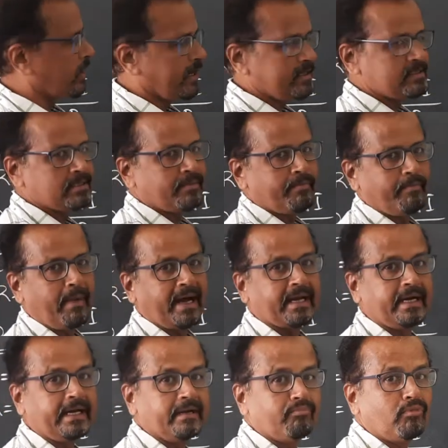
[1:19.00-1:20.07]
as
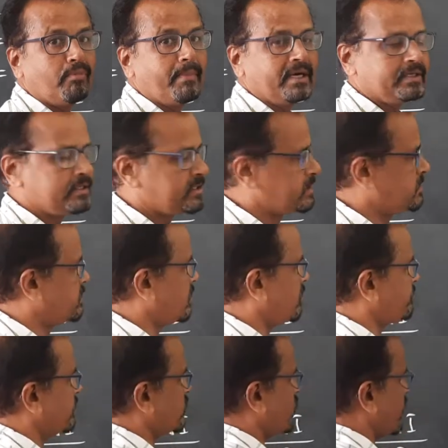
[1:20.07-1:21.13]
magnetic moment
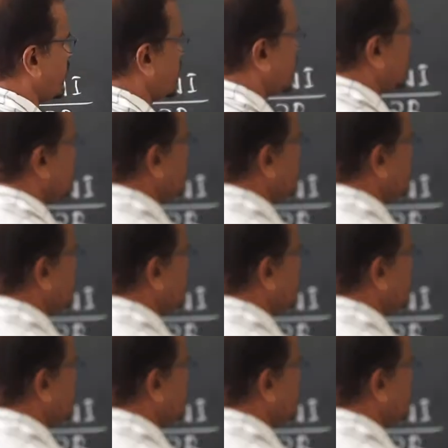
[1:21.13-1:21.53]
of the coil.